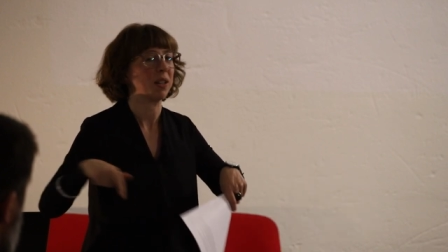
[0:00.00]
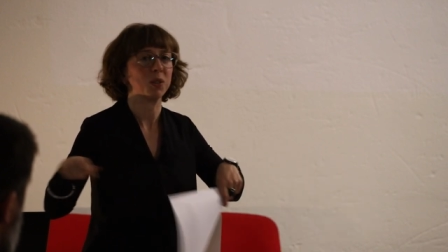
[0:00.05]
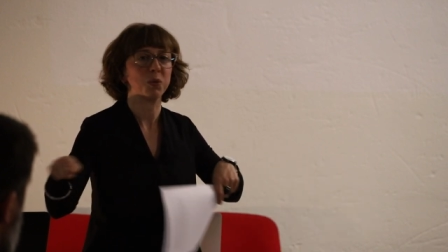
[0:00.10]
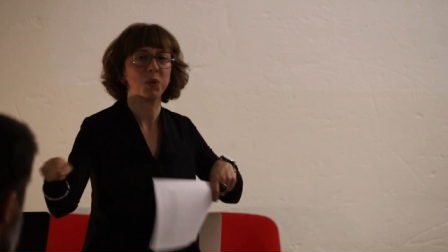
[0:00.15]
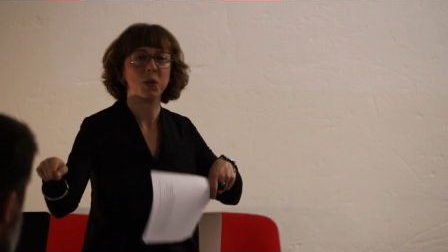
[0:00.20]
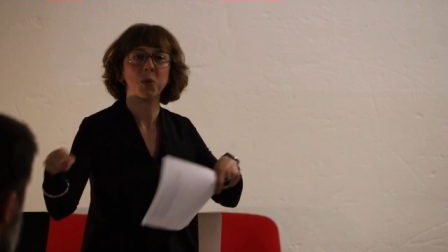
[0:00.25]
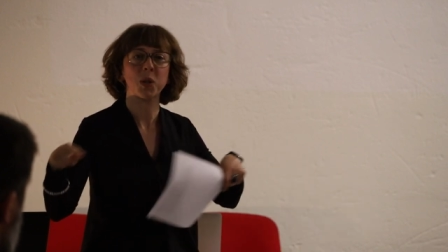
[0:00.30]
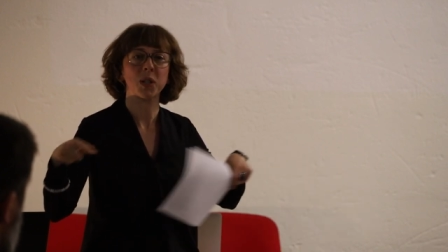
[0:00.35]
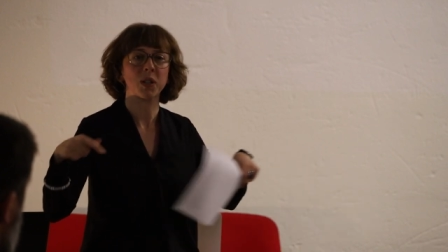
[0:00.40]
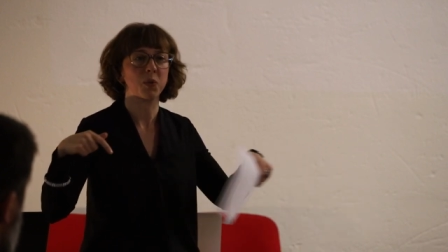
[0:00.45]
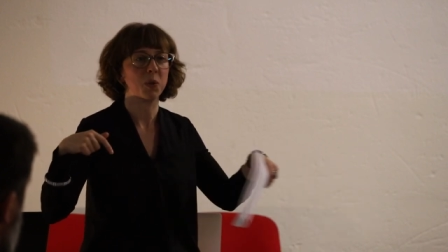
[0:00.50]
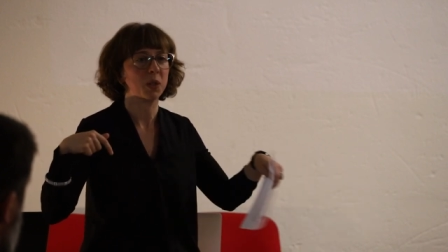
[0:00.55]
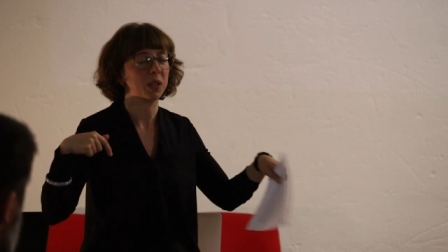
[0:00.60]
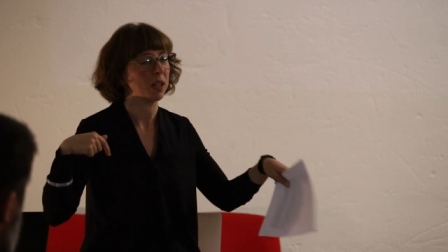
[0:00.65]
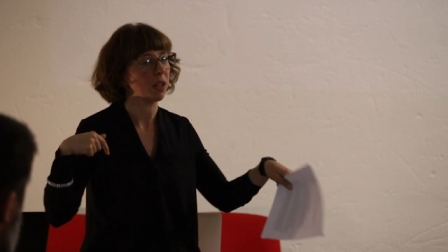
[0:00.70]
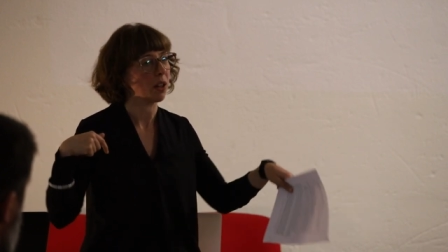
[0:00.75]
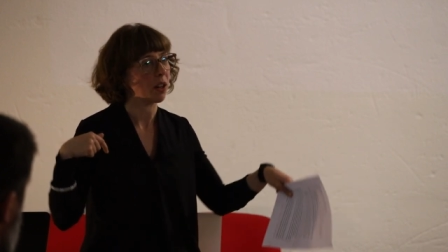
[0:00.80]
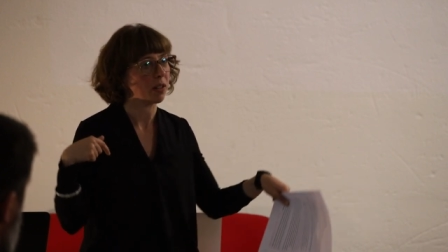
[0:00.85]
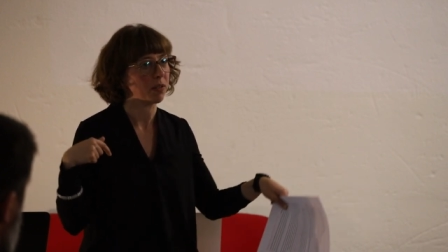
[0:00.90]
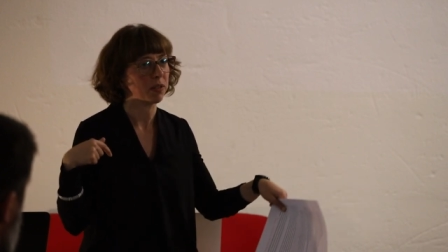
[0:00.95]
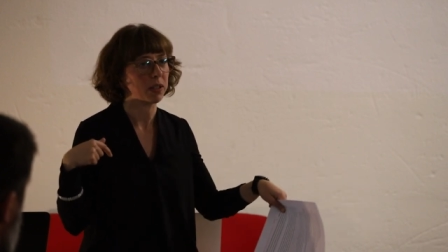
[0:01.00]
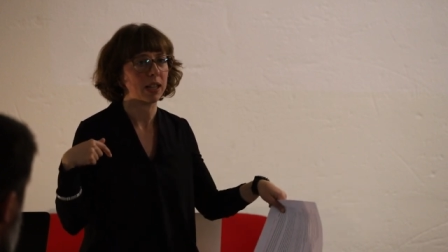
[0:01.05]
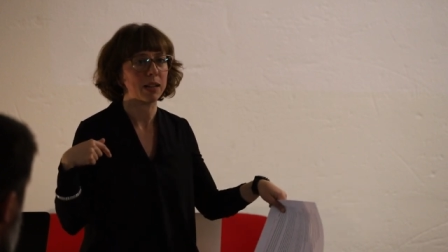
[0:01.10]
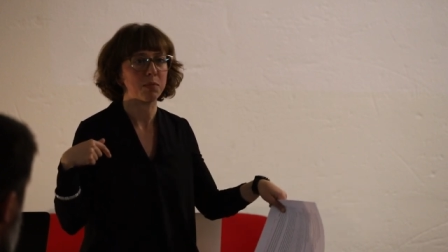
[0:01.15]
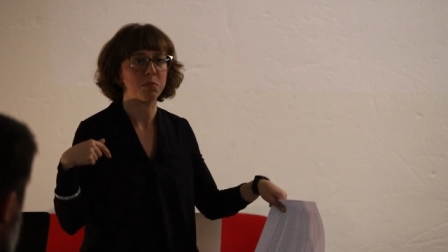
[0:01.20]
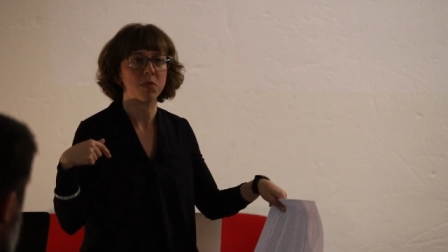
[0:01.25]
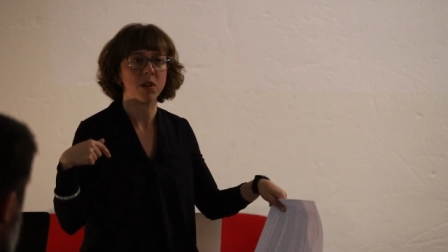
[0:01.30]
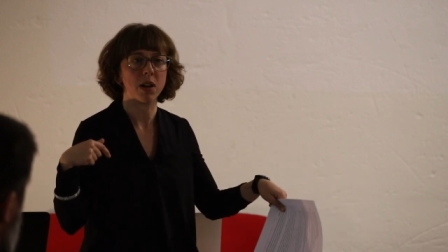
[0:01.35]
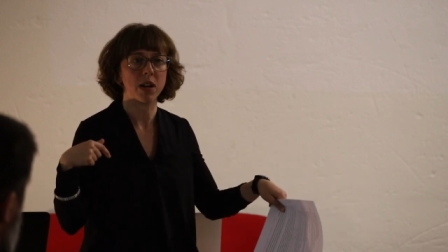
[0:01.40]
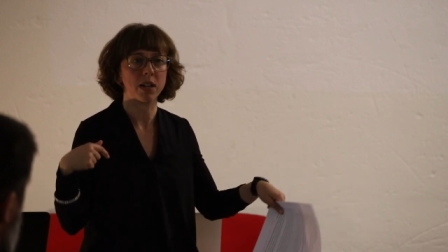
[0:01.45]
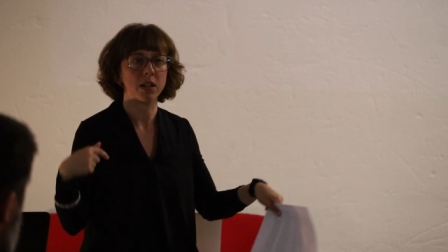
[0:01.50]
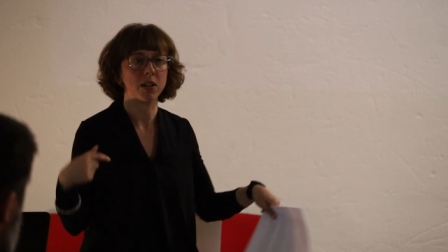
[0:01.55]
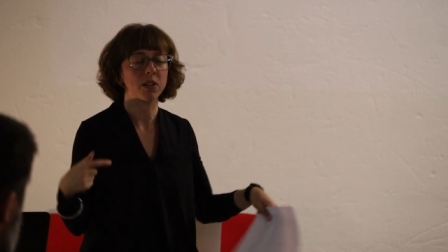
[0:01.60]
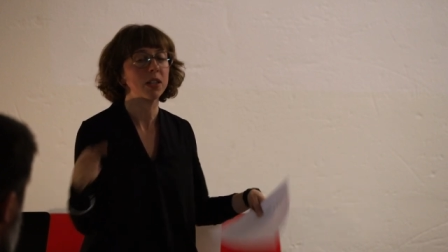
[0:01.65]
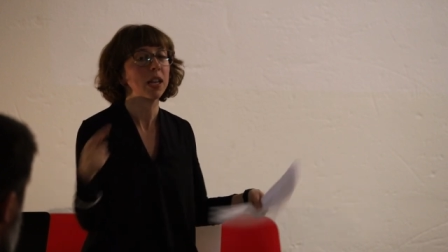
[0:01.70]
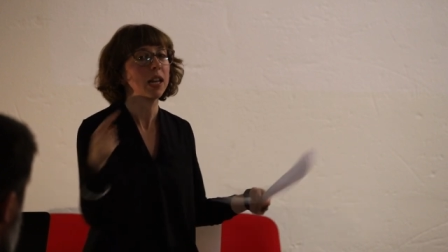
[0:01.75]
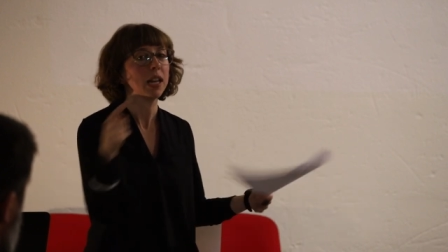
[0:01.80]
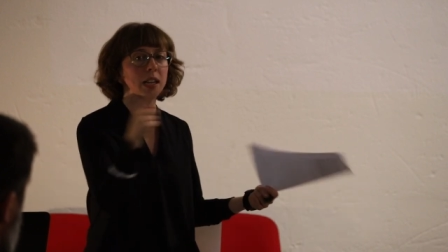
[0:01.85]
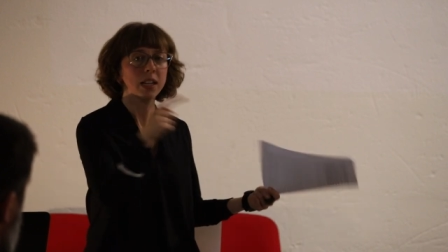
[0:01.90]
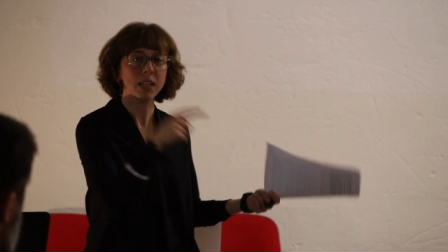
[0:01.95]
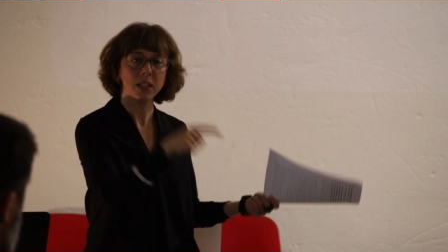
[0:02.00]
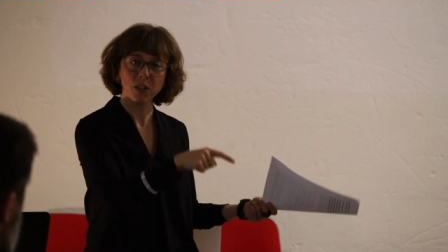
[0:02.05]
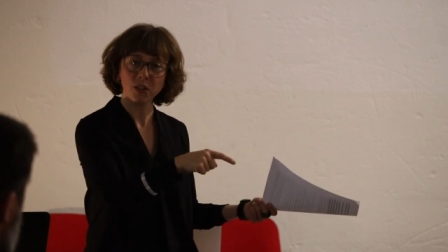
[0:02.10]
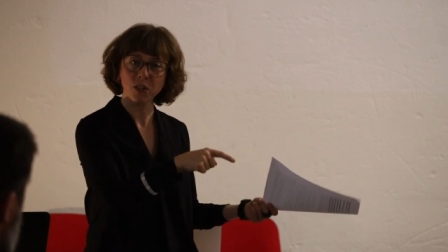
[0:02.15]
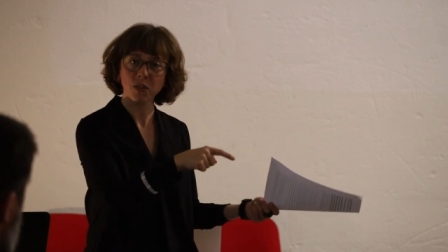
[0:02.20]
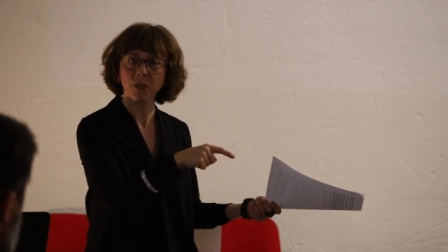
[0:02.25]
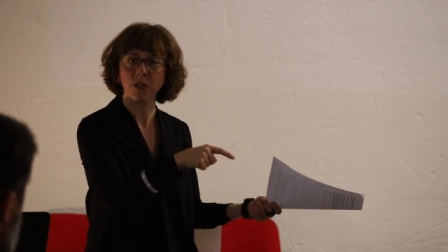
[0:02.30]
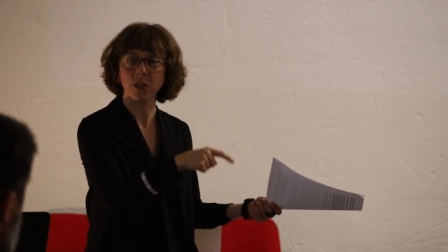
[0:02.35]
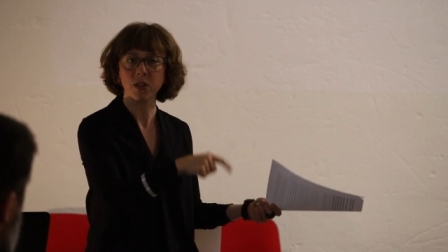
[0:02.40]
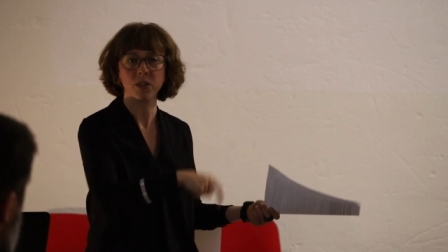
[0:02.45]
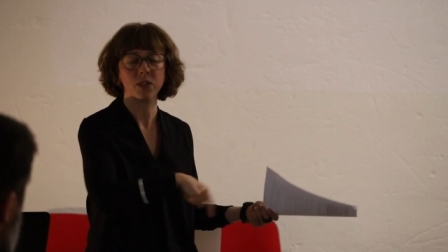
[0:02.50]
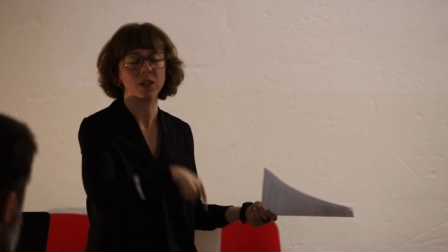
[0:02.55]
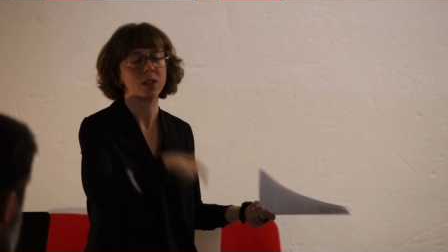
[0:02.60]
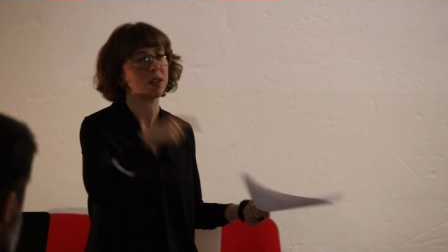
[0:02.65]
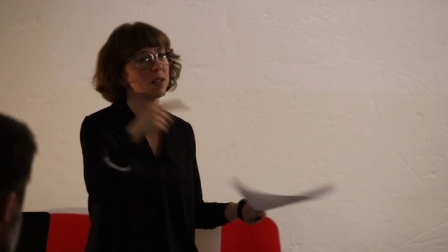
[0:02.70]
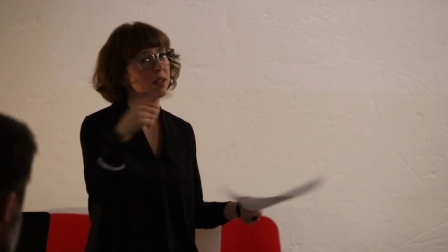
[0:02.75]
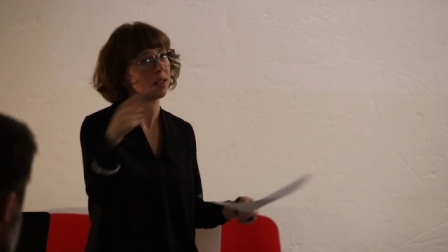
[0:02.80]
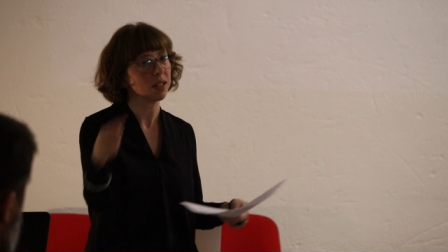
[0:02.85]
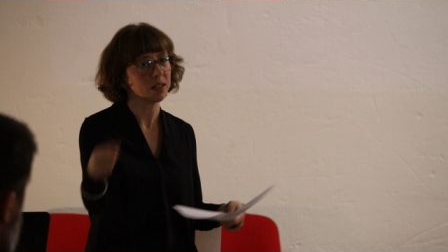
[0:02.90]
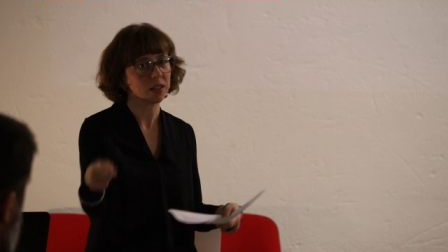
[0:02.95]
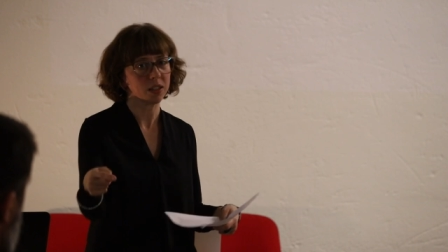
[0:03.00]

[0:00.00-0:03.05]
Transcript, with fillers: because we work with a lot of collaborators in universities,